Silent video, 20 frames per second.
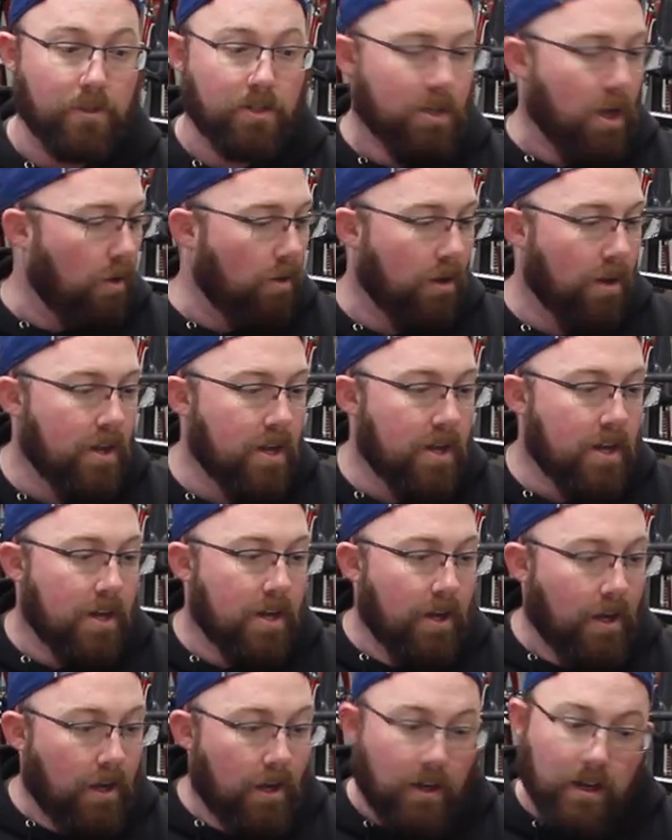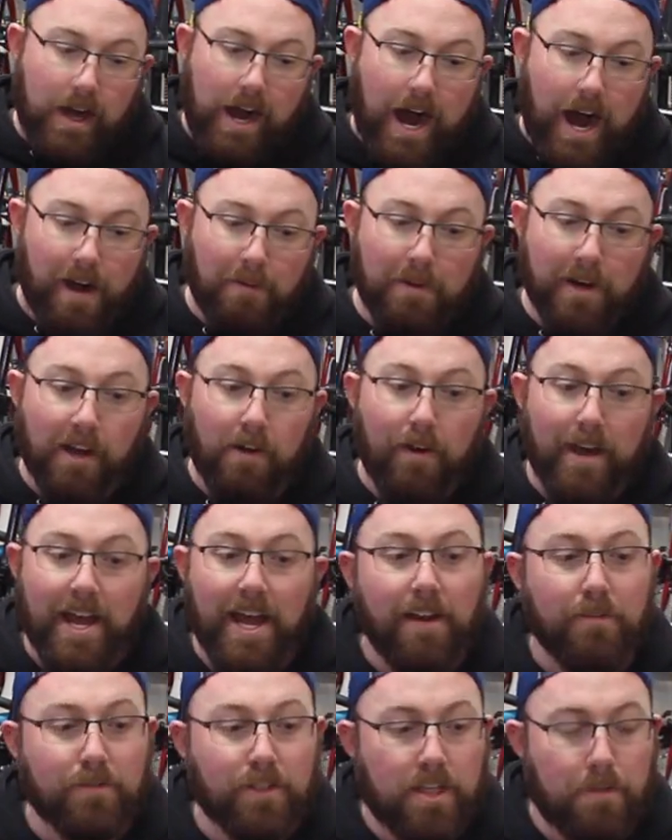So I'm gonna go
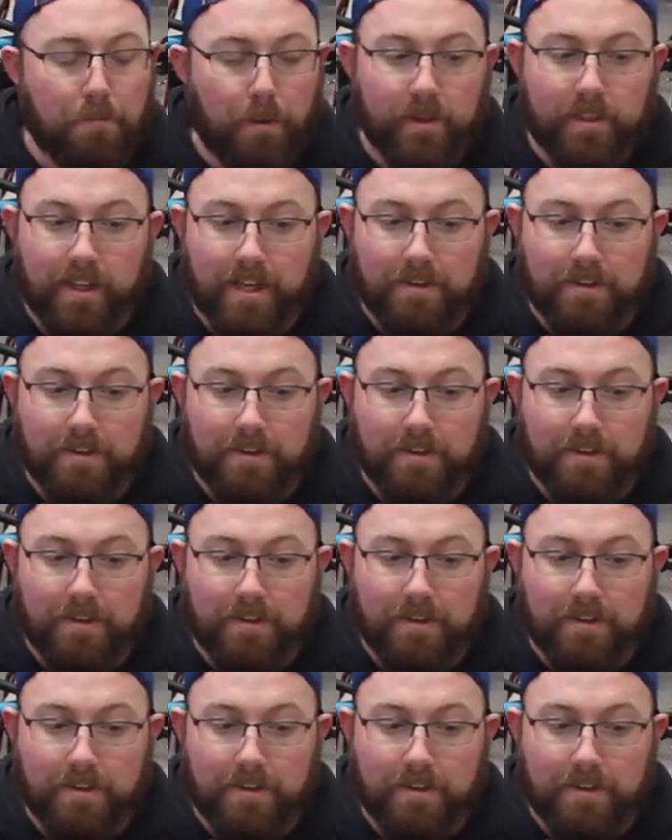ahead, and put,